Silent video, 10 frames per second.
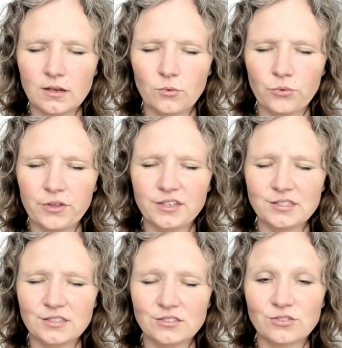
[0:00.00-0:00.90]

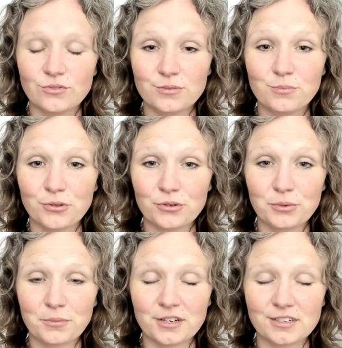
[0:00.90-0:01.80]
This is going to blow
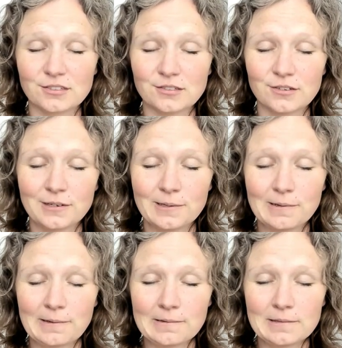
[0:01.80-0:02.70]
your mind.
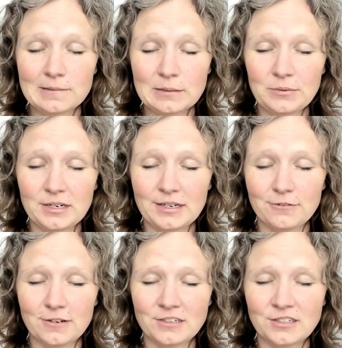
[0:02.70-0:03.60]
When I
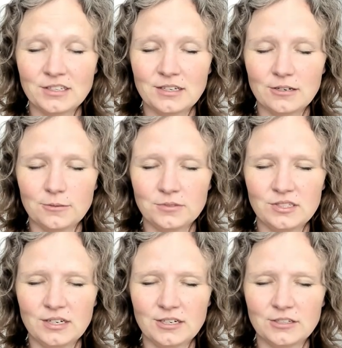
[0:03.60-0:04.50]
finally get
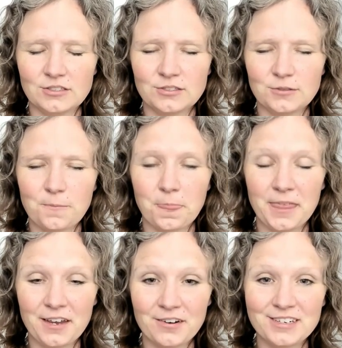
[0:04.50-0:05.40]
upstairs,
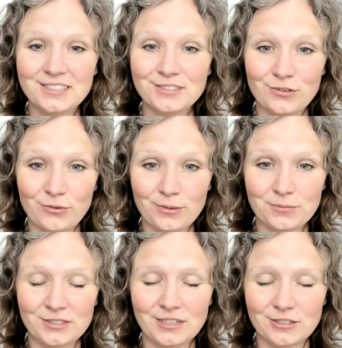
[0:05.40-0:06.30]
there is no
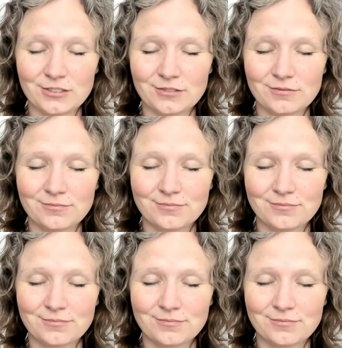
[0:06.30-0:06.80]
upstairs.